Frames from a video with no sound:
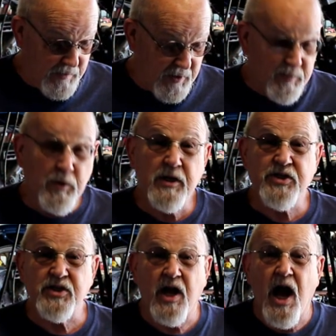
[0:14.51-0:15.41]
People,
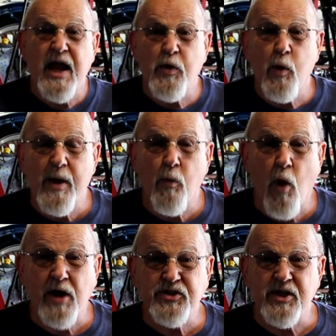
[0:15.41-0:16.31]
listen, I quit
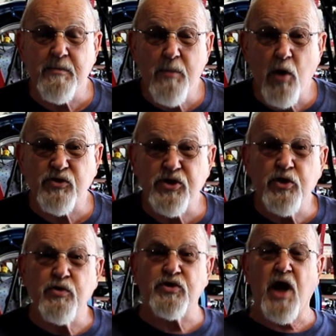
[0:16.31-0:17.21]
watching most news.